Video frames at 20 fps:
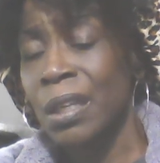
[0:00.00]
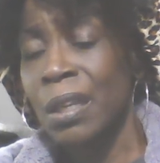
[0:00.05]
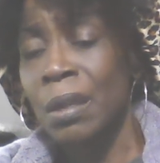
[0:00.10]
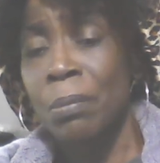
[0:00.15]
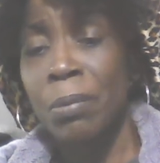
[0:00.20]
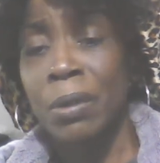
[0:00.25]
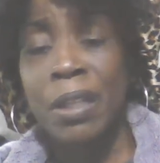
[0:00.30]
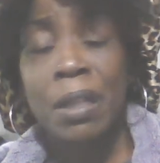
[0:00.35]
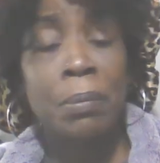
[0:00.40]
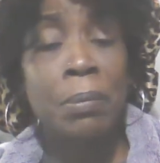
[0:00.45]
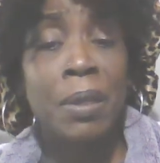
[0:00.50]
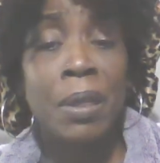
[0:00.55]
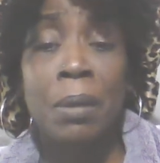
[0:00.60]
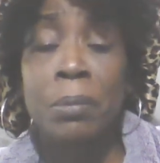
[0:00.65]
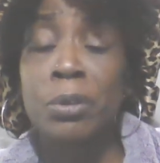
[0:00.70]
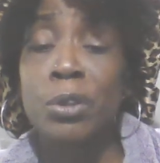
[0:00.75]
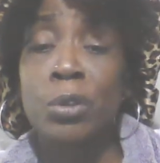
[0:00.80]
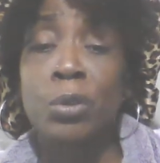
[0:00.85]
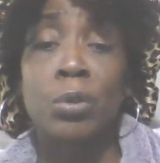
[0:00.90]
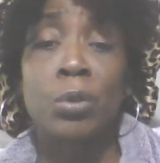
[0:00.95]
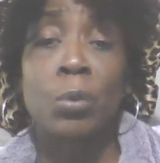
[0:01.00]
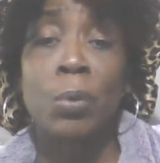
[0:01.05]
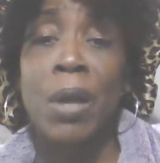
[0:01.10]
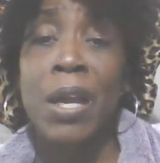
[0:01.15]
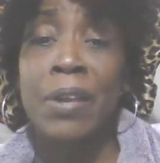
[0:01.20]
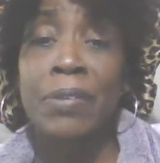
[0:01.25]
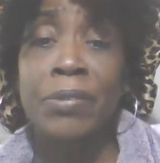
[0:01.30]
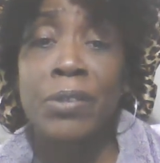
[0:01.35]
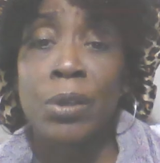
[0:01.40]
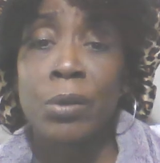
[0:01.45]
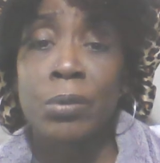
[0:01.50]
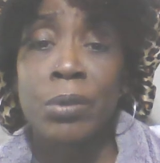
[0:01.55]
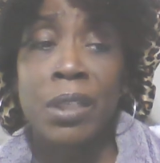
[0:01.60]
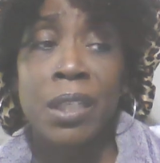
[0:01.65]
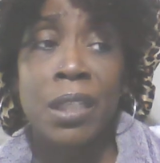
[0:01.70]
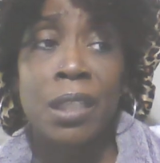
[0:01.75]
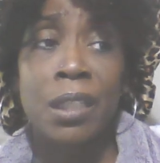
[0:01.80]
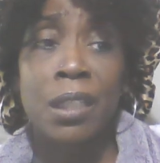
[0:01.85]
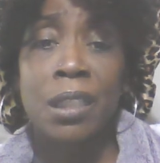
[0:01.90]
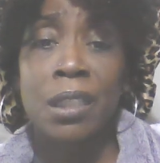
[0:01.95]
But I mean, I'm sure the wife don't
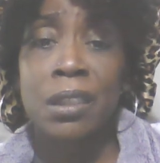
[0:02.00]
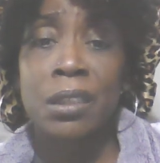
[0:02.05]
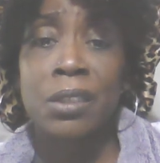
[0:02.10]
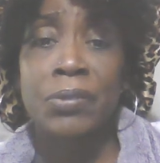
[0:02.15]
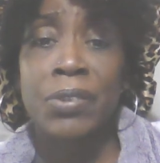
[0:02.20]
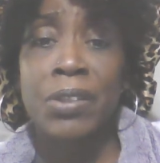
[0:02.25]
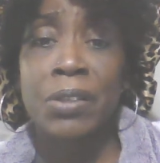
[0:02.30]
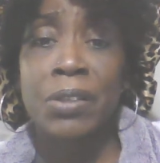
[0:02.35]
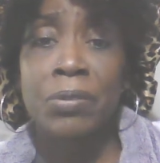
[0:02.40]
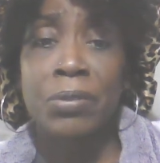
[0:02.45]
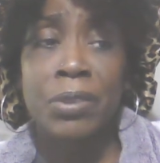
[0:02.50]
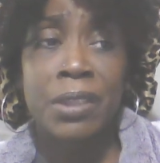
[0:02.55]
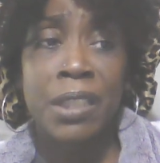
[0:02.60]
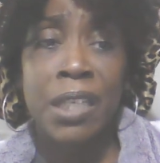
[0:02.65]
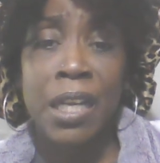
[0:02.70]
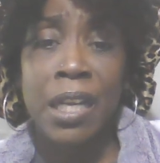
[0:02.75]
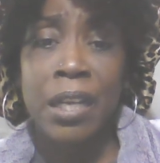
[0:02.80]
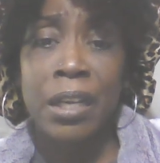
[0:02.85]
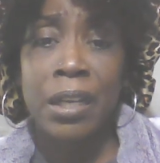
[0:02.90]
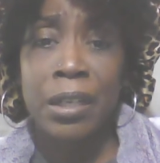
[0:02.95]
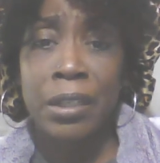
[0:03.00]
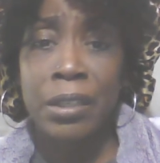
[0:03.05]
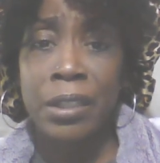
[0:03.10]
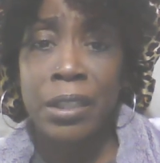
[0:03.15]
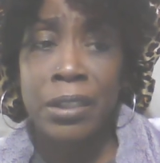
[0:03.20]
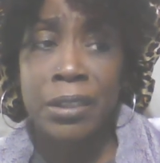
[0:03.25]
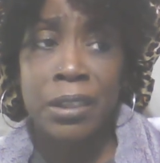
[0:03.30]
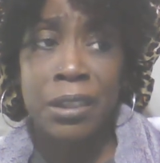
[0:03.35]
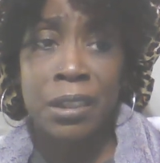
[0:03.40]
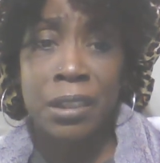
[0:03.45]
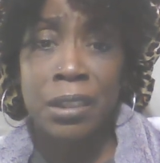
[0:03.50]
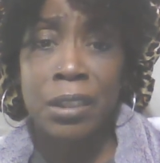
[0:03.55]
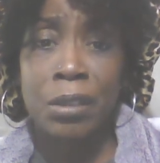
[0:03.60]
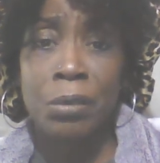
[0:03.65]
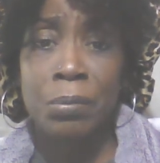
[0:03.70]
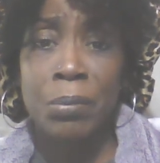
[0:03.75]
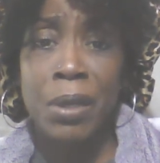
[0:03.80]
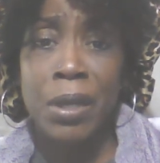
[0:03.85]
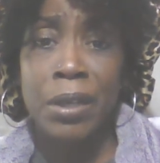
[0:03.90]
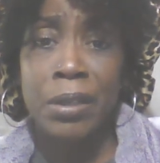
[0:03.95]
care because if he retired and she's still
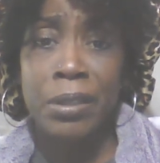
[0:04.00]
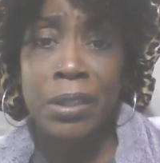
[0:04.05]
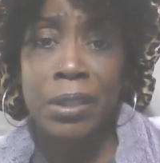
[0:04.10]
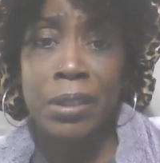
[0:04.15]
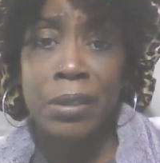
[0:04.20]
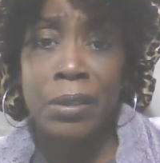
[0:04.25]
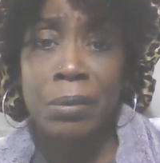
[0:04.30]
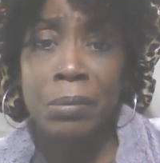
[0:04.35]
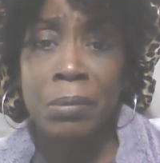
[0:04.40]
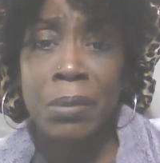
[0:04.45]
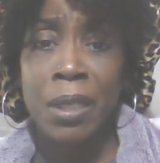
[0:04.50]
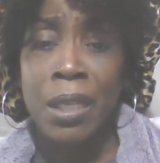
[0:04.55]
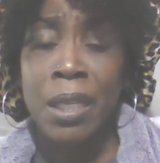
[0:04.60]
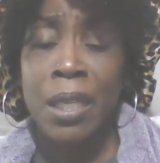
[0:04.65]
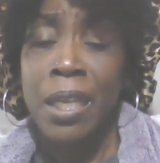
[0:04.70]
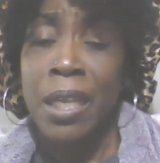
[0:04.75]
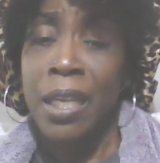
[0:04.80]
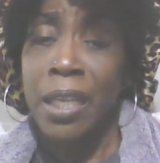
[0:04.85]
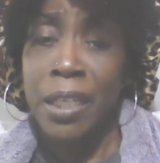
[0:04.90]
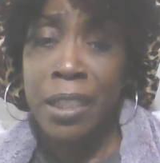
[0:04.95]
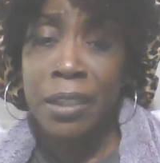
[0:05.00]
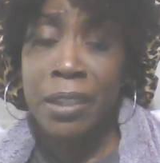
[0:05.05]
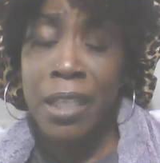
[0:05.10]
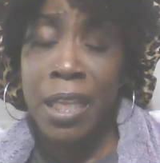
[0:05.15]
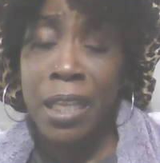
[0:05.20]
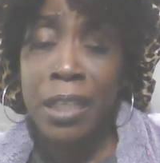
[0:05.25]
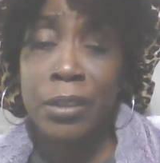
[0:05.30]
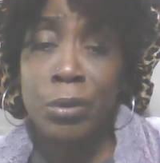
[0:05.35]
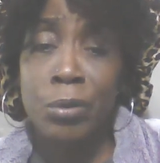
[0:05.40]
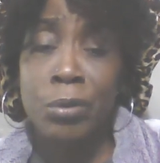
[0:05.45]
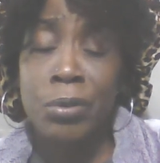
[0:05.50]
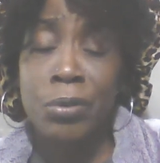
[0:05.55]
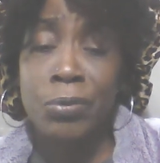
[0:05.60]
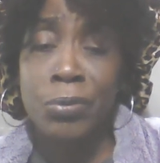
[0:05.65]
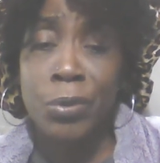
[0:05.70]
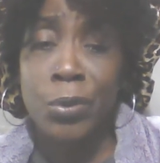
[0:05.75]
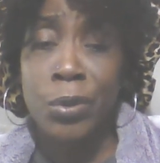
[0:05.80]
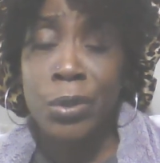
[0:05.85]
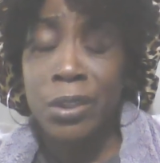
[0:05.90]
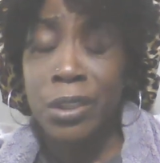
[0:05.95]
married to him, and they do
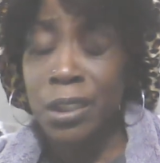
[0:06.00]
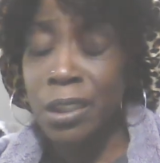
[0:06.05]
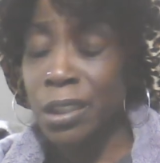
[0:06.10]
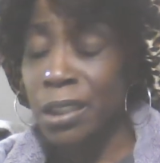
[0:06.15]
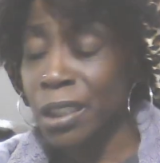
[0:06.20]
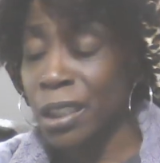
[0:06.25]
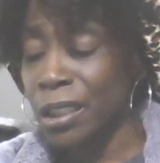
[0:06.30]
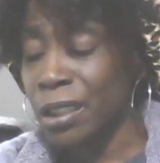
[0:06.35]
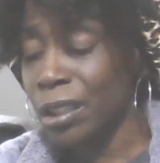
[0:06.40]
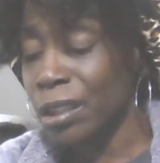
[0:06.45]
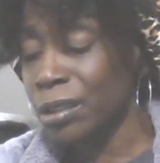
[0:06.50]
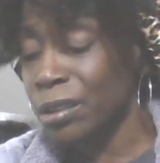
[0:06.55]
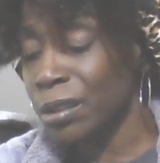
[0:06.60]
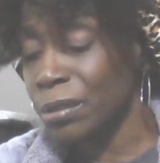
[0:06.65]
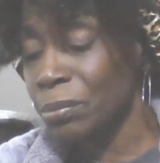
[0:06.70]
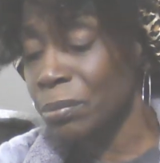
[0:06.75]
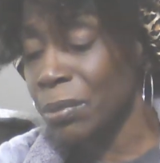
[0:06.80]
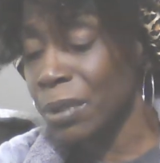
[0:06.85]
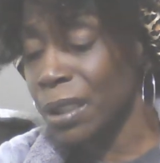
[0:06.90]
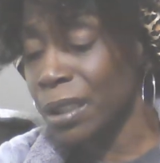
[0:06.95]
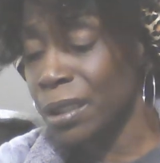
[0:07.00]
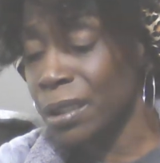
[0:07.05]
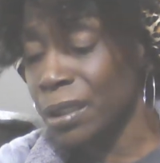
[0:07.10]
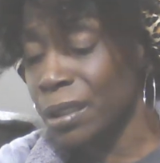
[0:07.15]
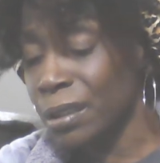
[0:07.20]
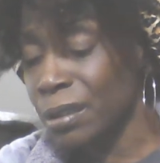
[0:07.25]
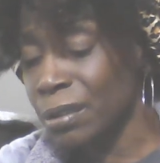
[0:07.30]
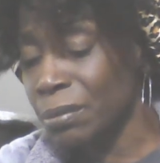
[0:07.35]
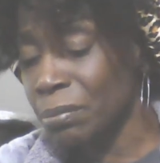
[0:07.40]
divorce, she getting her some money.